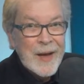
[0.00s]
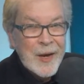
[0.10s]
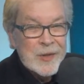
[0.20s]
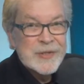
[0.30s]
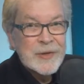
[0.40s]

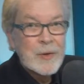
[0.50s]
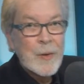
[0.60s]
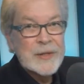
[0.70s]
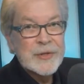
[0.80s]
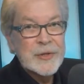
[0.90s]
here's the
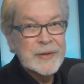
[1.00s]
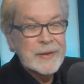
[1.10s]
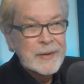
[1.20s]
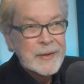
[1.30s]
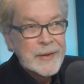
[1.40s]

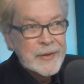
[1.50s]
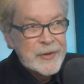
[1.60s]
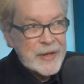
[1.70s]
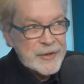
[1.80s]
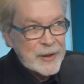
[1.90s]
question.
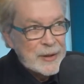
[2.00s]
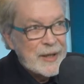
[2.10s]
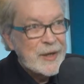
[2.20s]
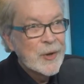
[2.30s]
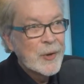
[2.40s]
Does a
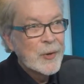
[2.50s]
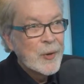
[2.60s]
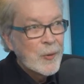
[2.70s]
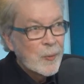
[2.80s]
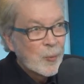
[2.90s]

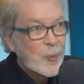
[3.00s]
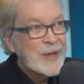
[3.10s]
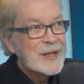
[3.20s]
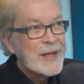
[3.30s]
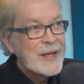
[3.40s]
leader
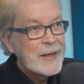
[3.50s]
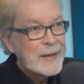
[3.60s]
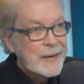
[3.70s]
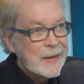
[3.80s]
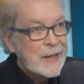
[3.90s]

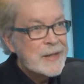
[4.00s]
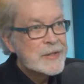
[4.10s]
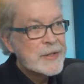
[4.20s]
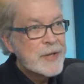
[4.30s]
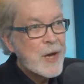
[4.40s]
really
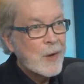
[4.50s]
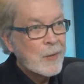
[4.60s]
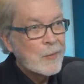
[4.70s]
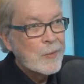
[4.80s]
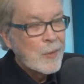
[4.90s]
need to
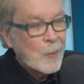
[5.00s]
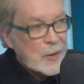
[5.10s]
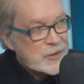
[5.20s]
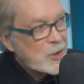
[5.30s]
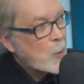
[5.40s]
know
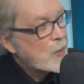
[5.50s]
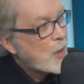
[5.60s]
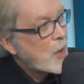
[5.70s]
what's going